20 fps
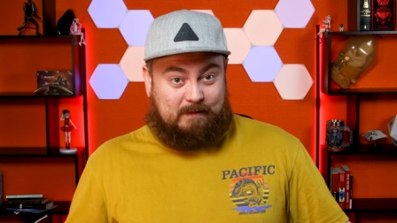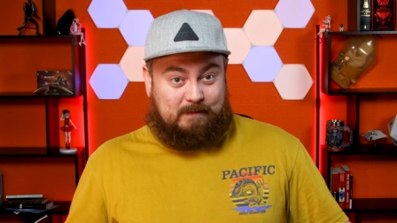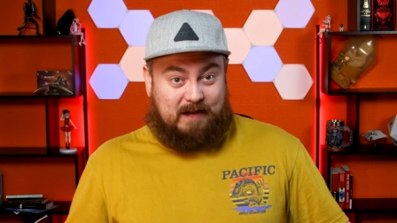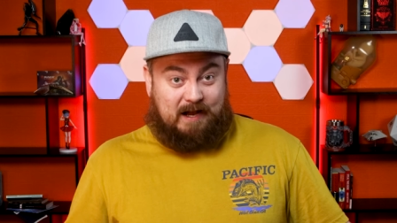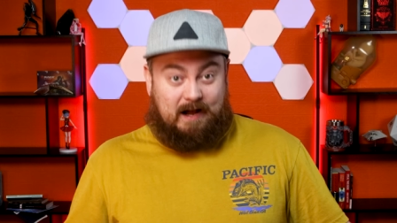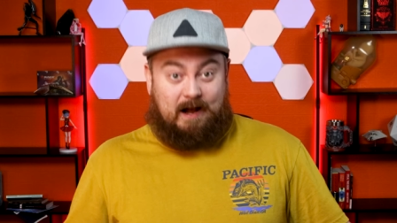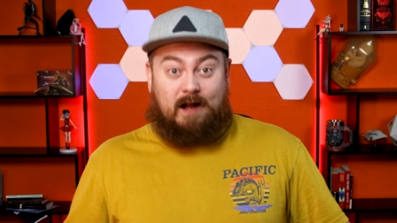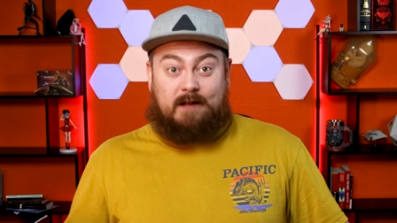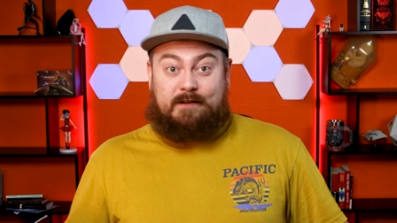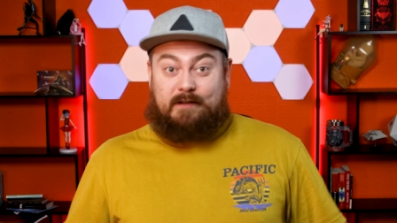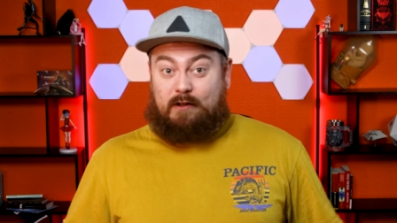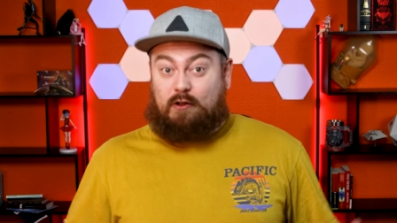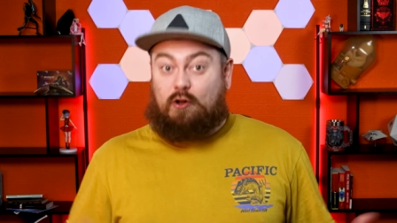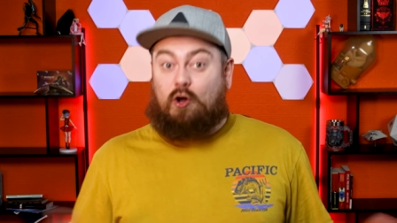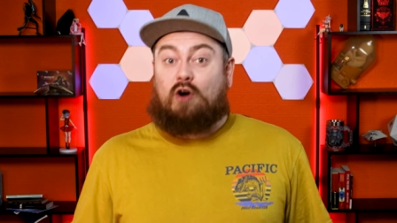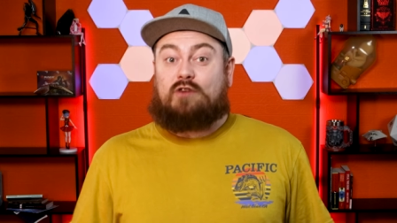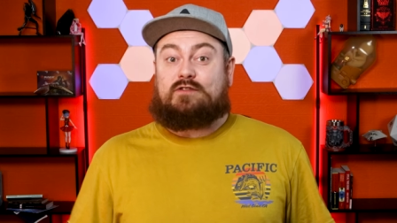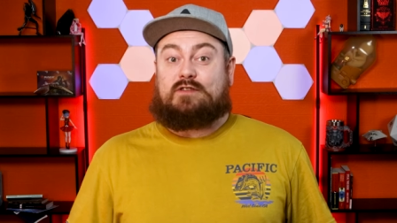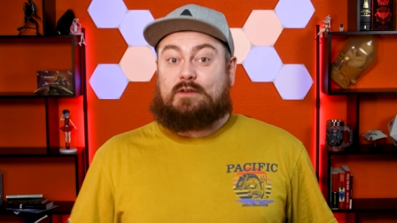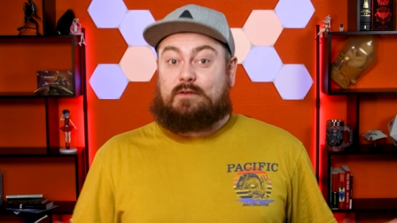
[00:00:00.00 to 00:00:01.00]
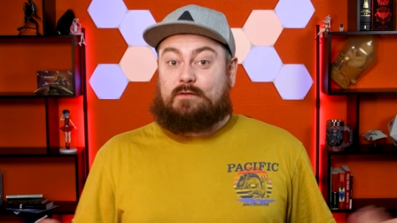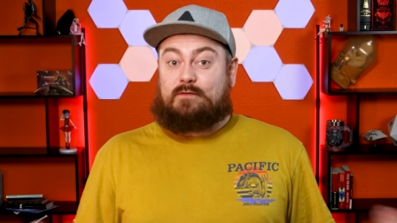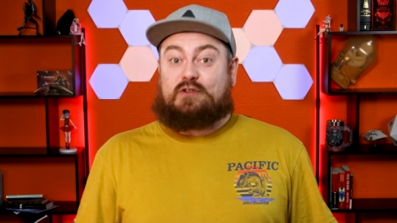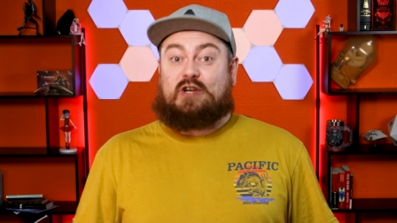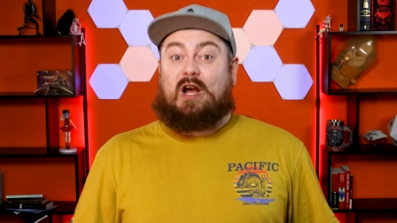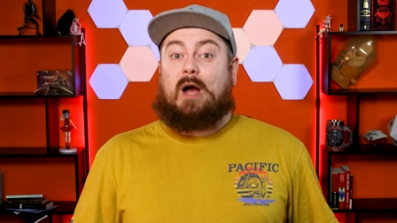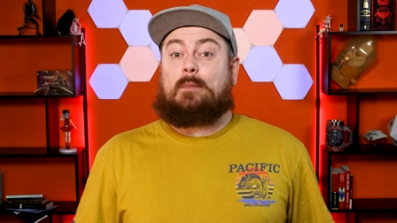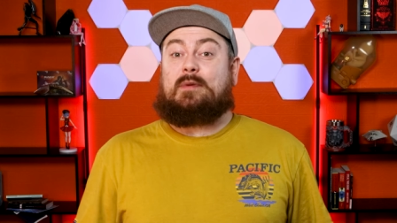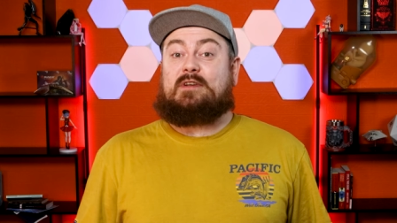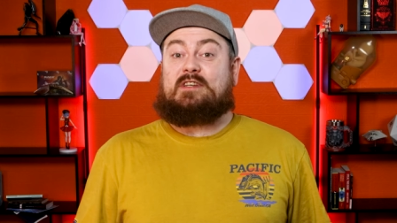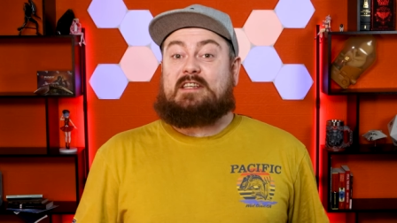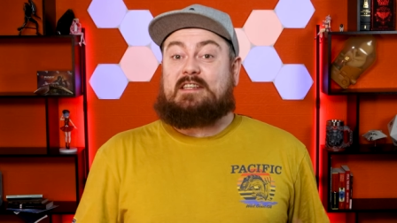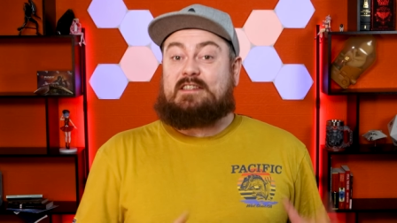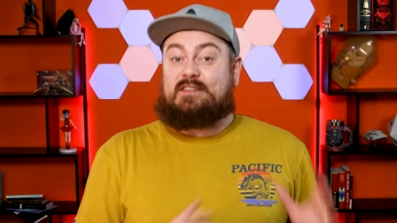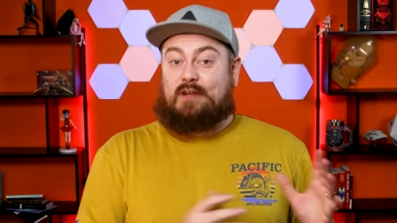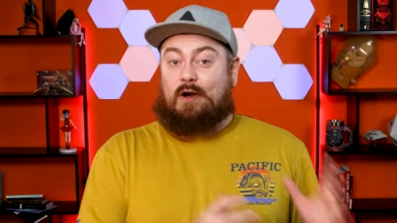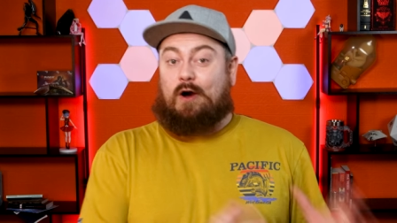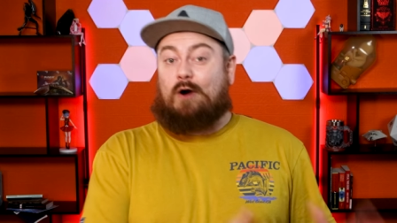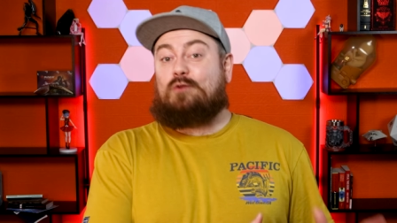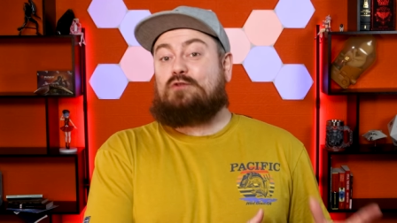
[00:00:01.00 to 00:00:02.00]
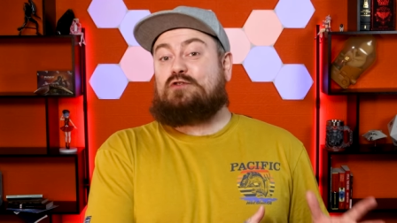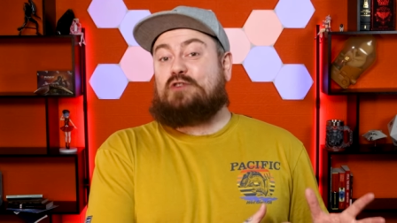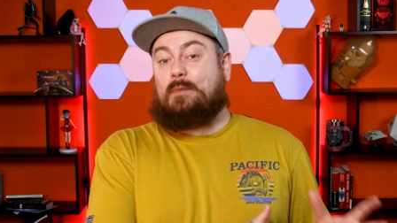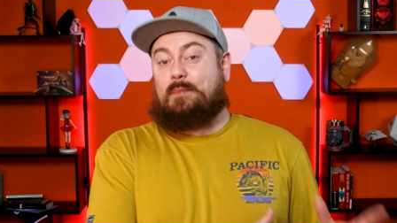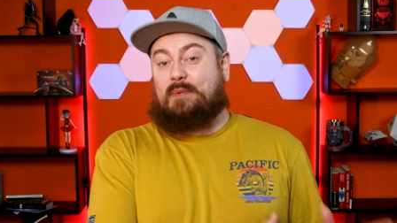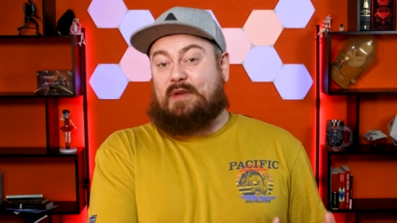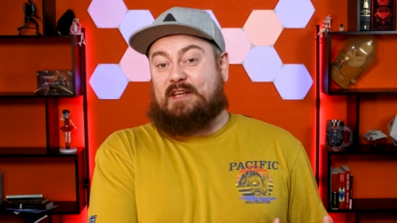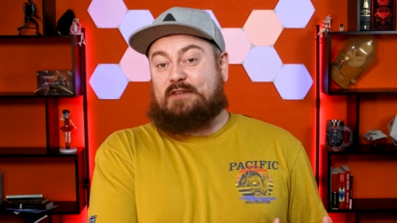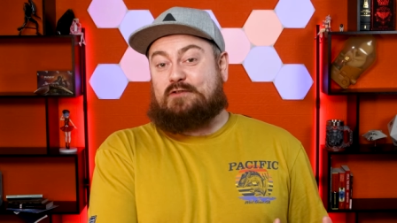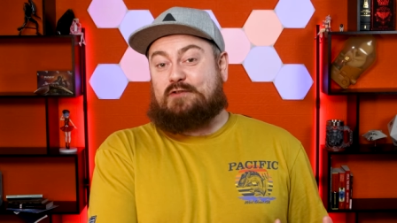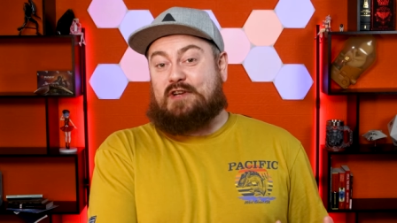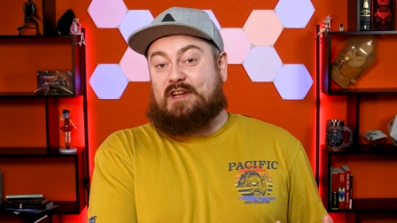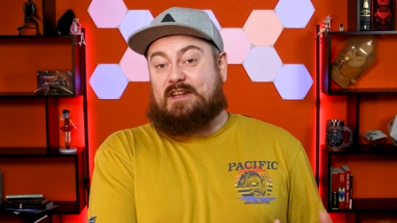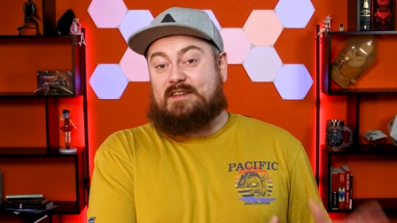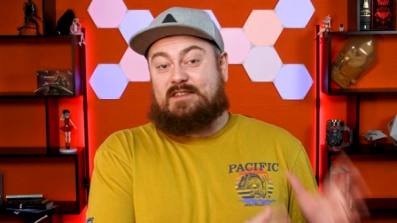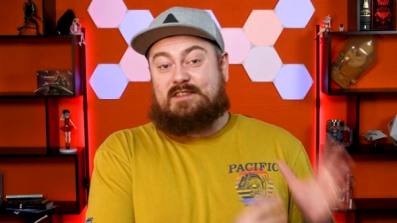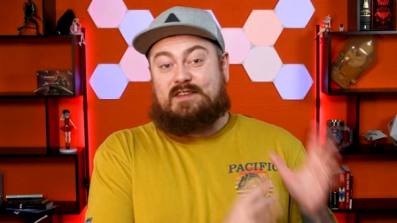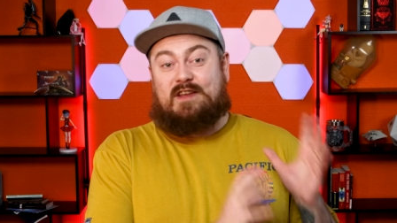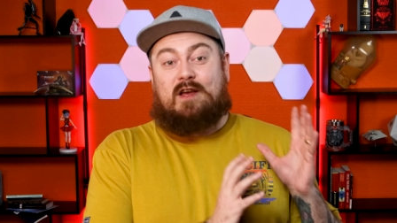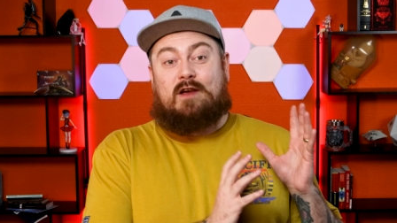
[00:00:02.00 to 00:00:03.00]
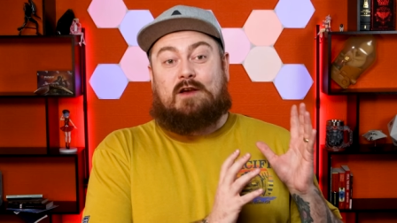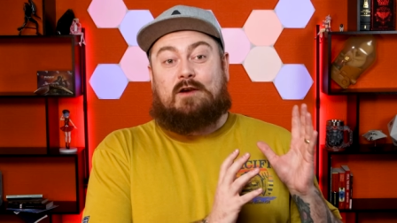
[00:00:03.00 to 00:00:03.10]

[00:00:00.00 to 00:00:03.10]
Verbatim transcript: and a lot of Japanese ultra patriots